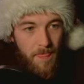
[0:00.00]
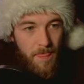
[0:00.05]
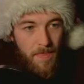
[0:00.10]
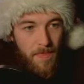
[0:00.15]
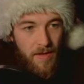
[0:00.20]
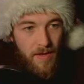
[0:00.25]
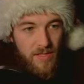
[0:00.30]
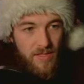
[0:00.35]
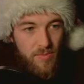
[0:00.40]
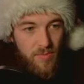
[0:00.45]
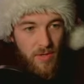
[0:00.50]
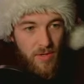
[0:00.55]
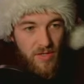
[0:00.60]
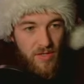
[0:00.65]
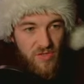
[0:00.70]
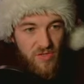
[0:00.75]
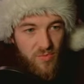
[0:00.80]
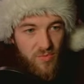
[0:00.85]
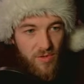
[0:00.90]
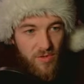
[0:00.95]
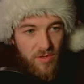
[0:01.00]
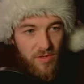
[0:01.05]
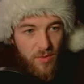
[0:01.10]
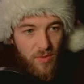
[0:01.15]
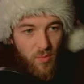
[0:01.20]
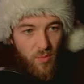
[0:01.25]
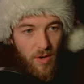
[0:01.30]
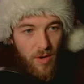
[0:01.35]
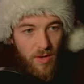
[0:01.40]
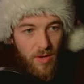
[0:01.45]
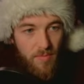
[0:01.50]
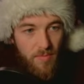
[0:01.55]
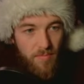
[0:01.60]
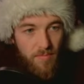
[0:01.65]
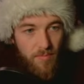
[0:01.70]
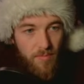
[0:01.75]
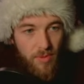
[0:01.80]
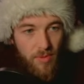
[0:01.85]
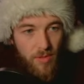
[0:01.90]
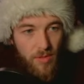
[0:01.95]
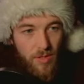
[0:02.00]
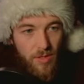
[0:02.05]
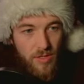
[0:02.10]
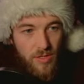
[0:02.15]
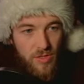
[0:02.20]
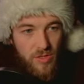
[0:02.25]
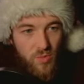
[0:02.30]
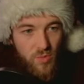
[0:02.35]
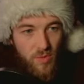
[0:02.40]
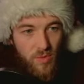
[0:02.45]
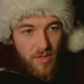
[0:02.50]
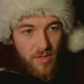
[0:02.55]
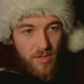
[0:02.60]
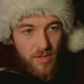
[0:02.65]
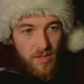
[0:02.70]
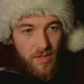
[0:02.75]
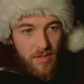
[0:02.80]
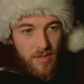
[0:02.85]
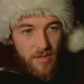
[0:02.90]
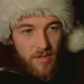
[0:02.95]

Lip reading: x minus 1, y plus 1.